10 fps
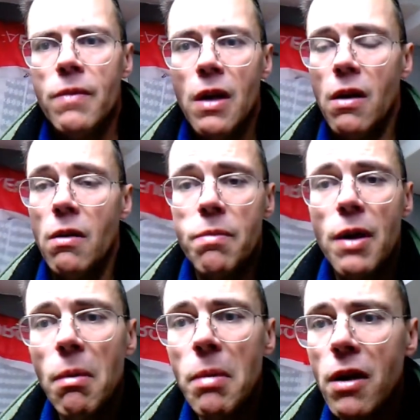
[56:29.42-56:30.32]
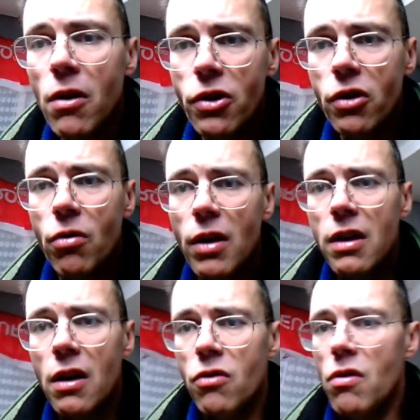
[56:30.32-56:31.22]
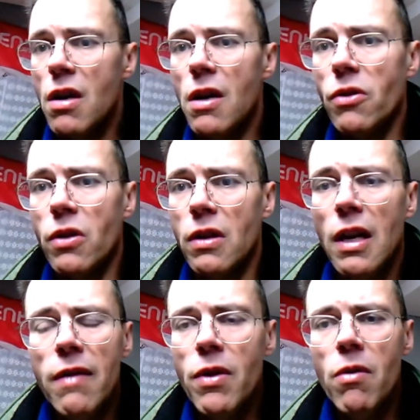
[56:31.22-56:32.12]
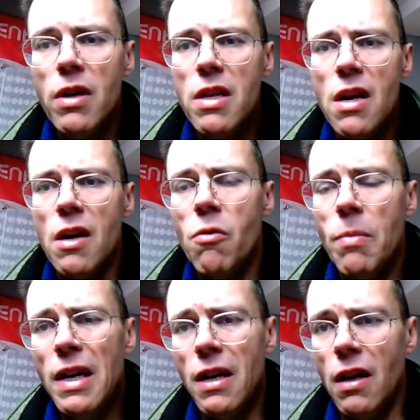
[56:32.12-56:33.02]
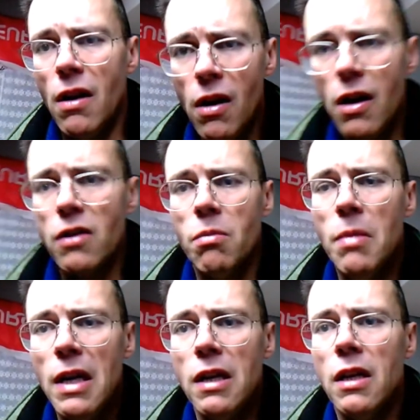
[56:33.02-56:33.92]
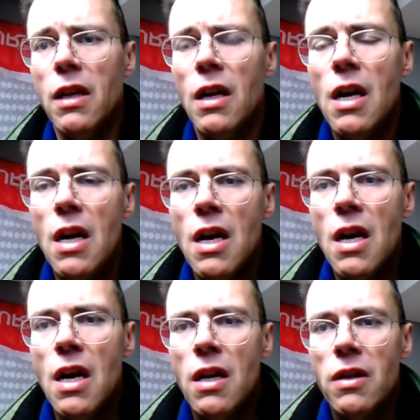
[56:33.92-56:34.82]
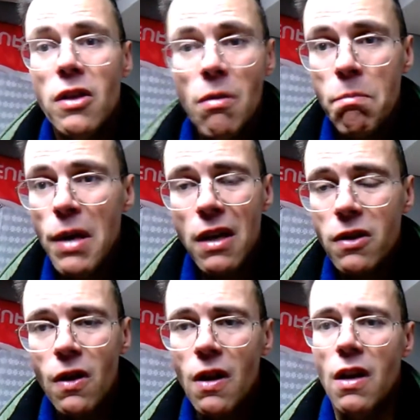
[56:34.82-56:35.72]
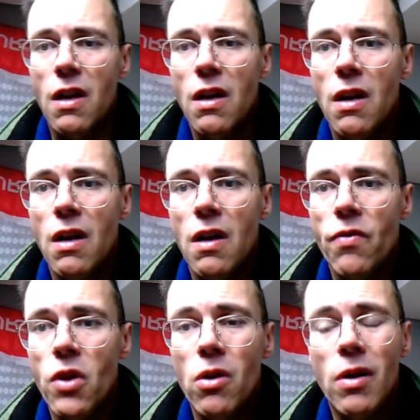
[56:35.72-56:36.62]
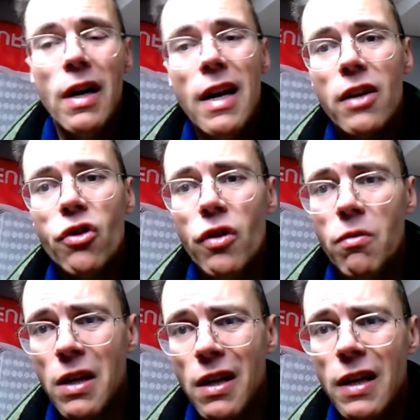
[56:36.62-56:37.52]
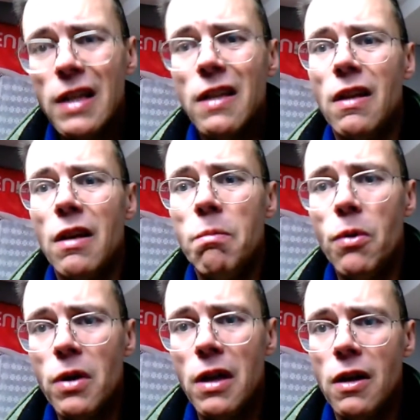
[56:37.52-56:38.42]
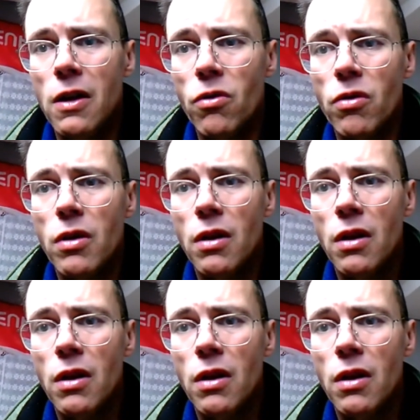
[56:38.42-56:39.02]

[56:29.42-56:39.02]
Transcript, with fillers: No, probably closer to 800,000. I have no idea how many, a lot, many. It's a big city. No, I actually went ahead and I pointed out,